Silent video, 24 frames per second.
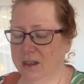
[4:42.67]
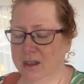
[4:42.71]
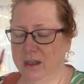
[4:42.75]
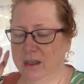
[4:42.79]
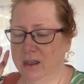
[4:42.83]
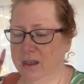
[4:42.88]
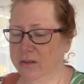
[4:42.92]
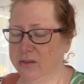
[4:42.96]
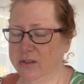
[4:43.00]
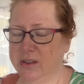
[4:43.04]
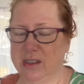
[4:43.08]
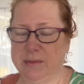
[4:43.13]

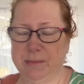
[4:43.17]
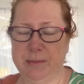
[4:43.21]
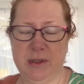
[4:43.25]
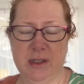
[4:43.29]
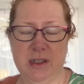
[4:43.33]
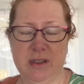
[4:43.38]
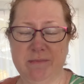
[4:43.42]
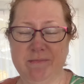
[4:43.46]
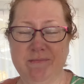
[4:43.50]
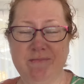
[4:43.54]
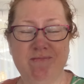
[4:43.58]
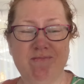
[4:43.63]
and I've just
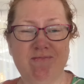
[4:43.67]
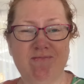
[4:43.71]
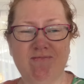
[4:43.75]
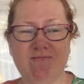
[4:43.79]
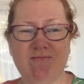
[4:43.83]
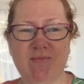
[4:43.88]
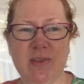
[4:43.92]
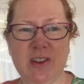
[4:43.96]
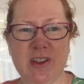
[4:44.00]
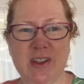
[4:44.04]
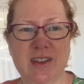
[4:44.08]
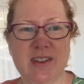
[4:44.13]
been
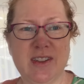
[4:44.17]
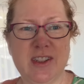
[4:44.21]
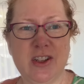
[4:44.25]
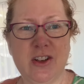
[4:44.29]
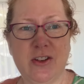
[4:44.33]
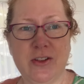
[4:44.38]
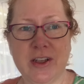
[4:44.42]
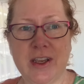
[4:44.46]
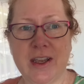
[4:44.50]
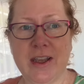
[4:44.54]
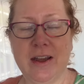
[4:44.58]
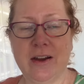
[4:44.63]
sitting
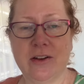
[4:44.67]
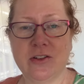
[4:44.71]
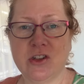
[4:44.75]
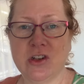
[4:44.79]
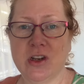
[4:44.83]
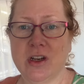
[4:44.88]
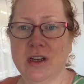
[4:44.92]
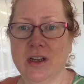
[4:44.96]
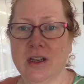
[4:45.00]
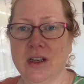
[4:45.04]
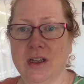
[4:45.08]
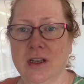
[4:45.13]
on the couch.
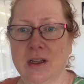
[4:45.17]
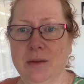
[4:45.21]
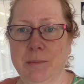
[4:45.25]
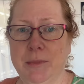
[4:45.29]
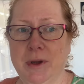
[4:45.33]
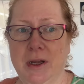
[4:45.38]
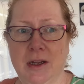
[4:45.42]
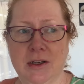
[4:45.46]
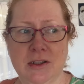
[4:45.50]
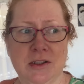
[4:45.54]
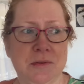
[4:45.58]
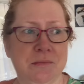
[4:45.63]

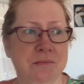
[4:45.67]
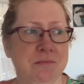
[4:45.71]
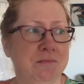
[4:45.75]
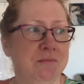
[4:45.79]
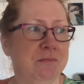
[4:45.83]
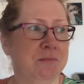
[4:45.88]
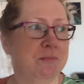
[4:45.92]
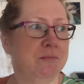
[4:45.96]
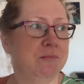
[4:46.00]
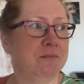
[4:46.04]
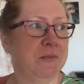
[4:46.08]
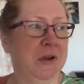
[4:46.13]
But
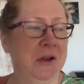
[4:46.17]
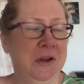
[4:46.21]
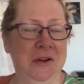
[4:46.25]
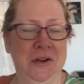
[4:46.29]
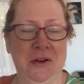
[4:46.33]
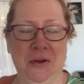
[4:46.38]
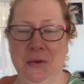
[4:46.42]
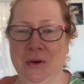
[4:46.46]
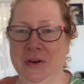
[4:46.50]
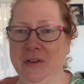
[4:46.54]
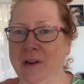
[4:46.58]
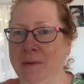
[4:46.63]

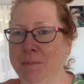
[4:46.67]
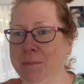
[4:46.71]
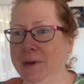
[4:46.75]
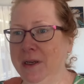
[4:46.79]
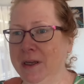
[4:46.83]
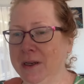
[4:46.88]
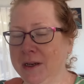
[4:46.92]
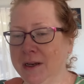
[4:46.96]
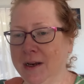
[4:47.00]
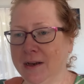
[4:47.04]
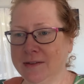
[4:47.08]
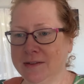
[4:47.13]
one of our
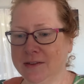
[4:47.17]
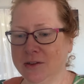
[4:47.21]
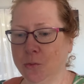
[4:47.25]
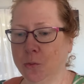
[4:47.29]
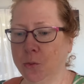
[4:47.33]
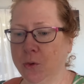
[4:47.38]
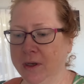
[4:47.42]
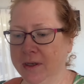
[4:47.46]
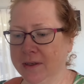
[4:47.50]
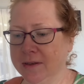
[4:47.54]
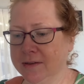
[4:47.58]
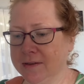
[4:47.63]
big gusts of
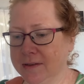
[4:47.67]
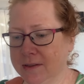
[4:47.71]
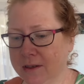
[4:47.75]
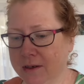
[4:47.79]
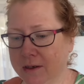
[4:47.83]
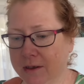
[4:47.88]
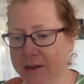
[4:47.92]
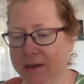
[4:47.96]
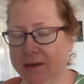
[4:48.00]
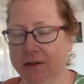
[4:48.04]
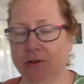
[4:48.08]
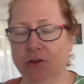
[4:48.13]
winds,
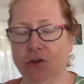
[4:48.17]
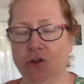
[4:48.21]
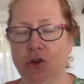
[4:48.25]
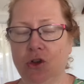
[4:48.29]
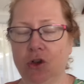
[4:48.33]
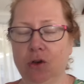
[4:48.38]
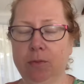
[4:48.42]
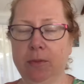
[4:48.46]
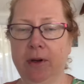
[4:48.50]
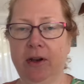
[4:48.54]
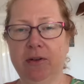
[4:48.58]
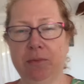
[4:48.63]
I
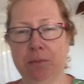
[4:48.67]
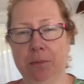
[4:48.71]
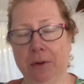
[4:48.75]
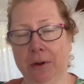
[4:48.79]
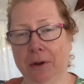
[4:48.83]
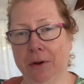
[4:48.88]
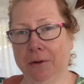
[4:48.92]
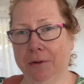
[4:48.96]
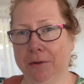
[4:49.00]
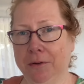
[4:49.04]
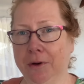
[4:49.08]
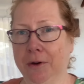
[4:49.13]
assume, has
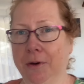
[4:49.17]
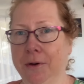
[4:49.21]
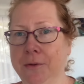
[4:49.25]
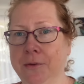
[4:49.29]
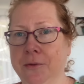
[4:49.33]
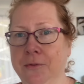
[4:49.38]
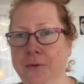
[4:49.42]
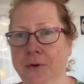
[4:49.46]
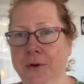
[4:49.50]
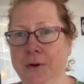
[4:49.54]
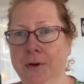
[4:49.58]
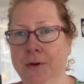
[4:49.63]
blown
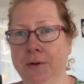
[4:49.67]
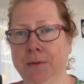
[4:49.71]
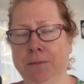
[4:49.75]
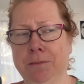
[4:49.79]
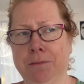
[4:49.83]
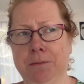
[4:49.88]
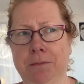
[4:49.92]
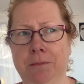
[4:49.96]
over